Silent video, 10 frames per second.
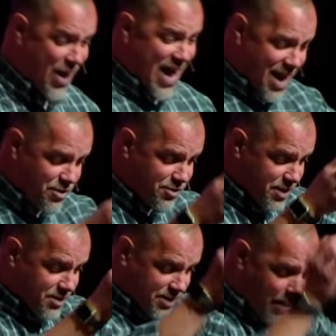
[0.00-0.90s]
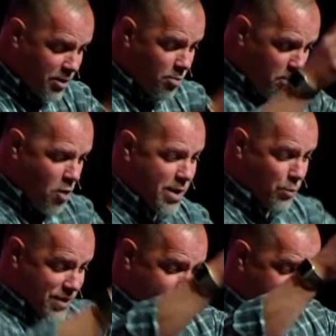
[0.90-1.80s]
And there's this seminal moment
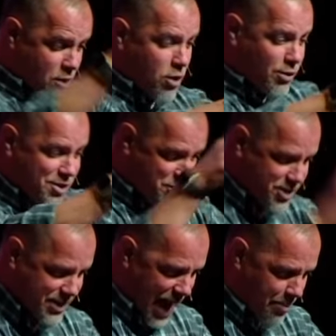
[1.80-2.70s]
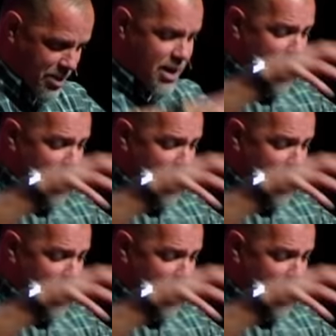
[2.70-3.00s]
when the miracle has just happened.